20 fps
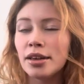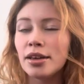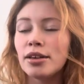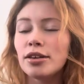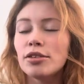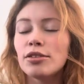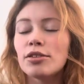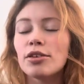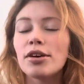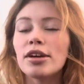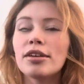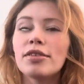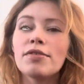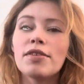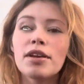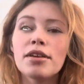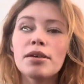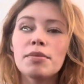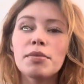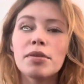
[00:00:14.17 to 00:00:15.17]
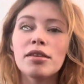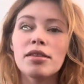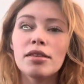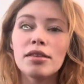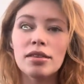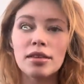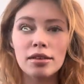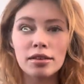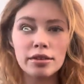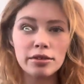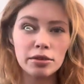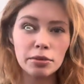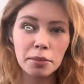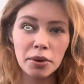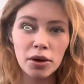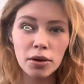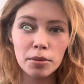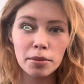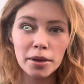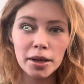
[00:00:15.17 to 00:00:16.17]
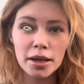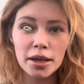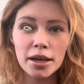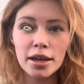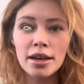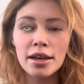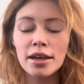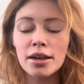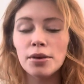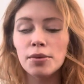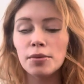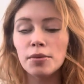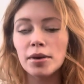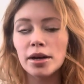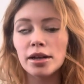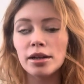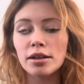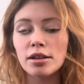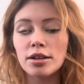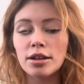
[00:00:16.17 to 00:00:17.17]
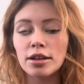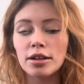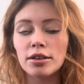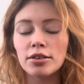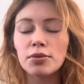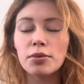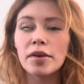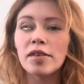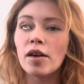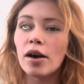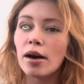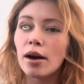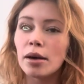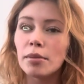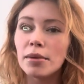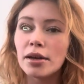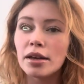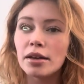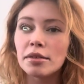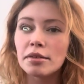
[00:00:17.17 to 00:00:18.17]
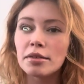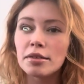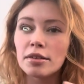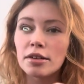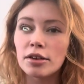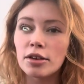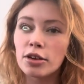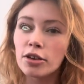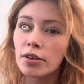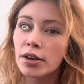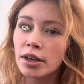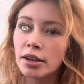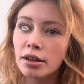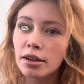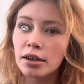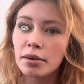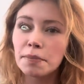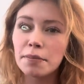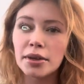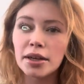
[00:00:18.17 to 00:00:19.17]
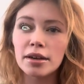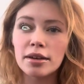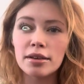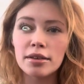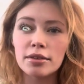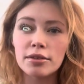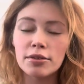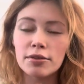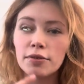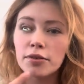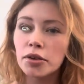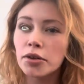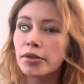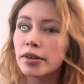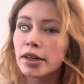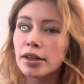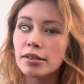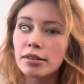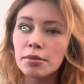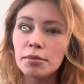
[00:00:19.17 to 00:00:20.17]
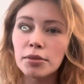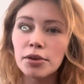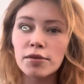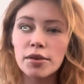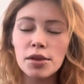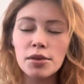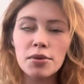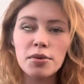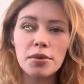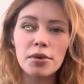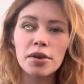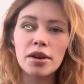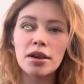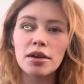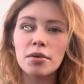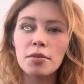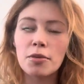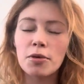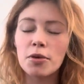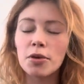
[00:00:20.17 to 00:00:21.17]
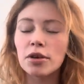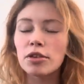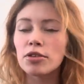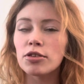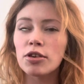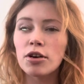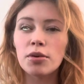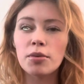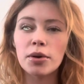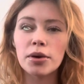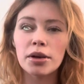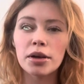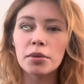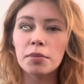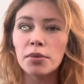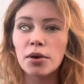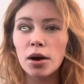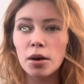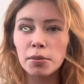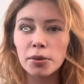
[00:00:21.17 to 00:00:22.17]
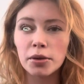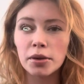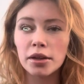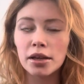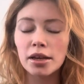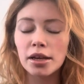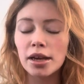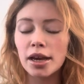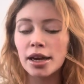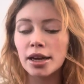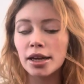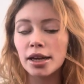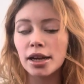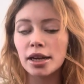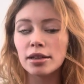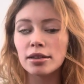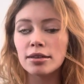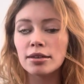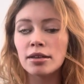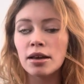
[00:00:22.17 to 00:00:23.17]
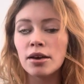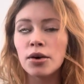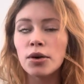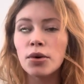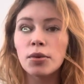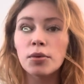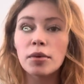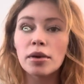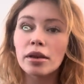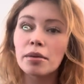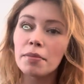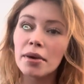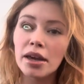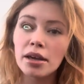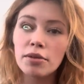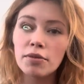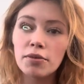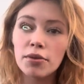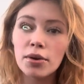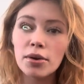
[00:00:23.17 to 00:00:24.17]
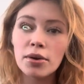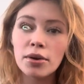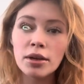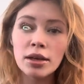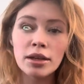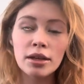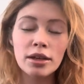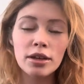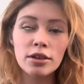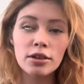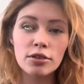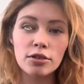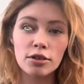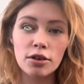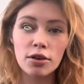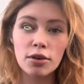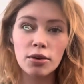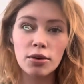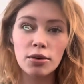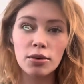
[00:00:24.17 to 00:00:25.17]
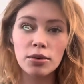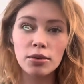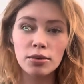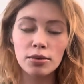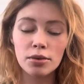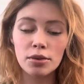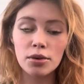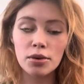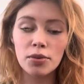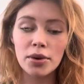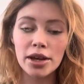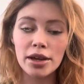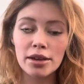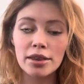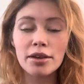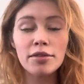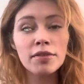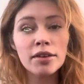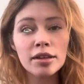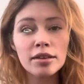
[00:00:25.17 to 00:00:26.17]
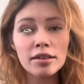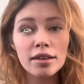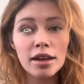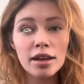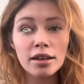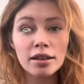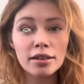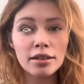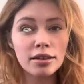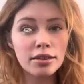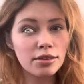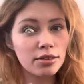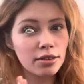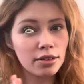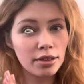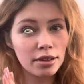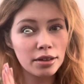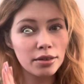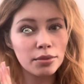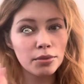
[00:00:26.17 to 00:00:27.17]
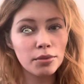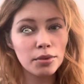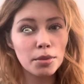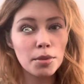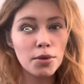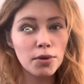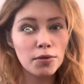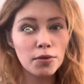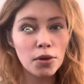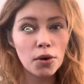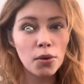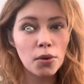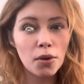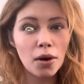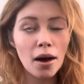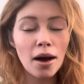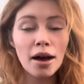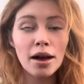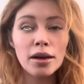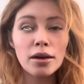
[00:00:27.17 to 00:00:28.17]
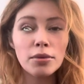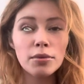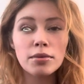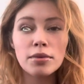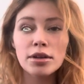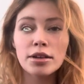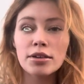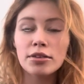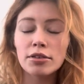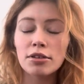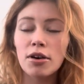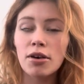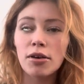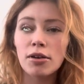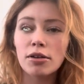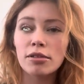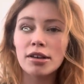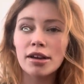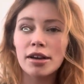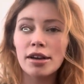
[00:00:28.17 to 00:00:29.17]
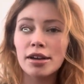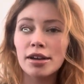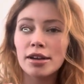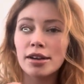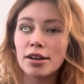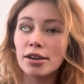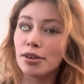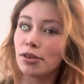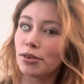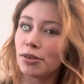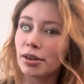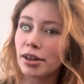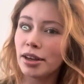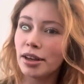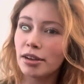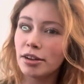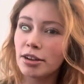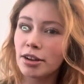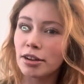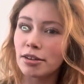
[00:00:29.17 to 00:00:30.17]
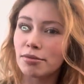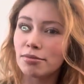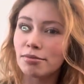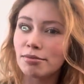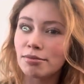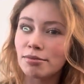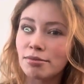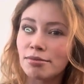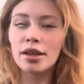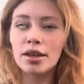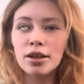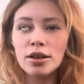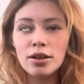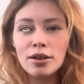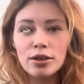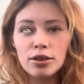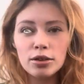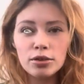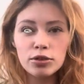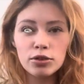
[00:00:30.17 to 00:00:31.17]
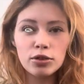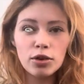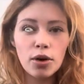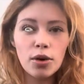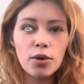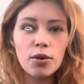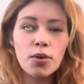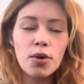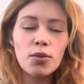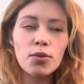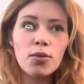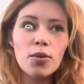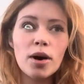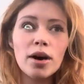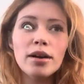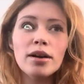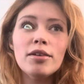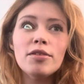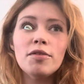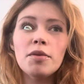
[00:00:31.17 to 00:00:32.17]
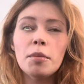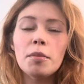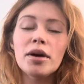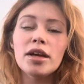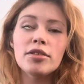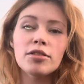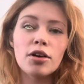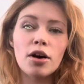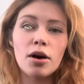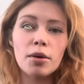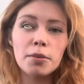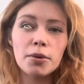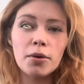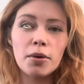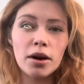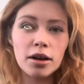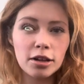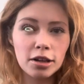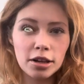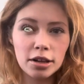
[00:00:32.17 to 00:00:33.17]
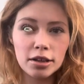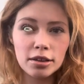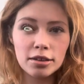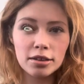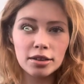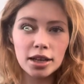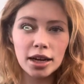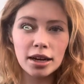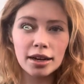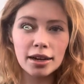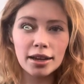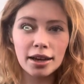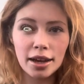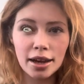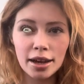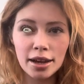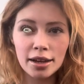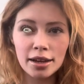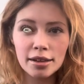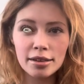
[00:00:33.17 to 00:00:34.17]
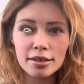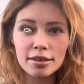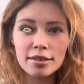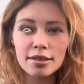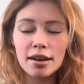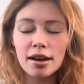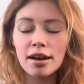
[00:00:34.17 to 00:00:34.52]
So I developed this is bulby, which is when the eye begins to shrink because fluid isn't moving through it anymore. It's not working properly and it gets really painful. So the way they fix that is to remove the whole eye, which is called an enucleation. So one of my top questions that I get